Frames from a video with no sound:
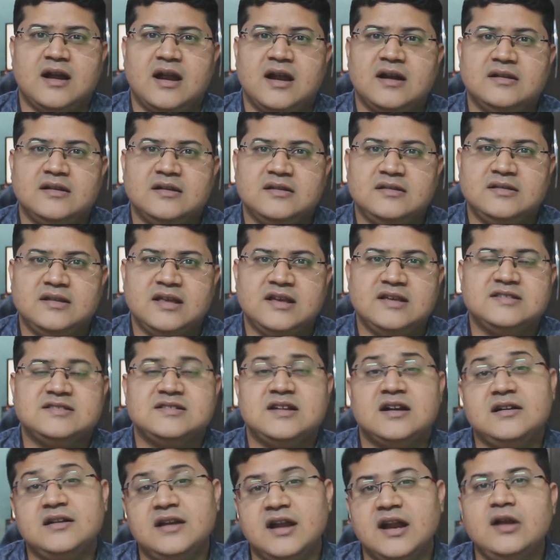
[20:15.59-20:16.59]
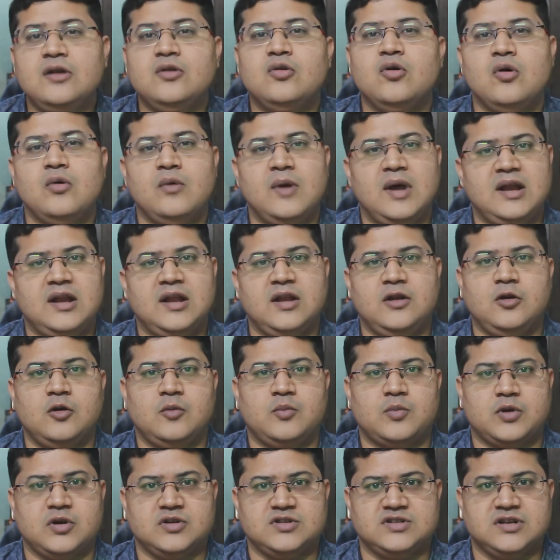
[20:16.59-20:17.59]
and the things that didn't go well in your
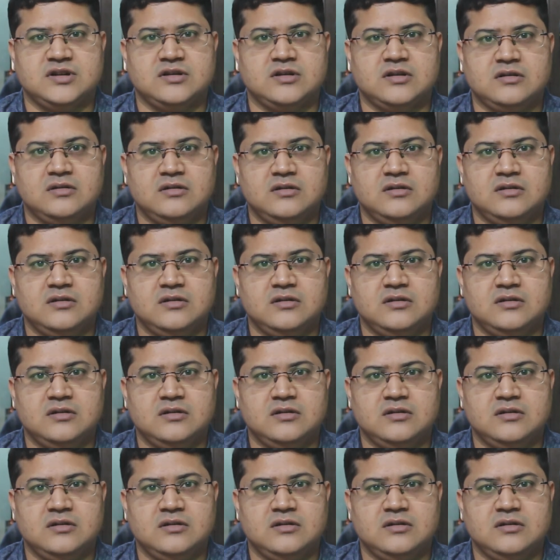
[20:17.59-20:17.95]
project.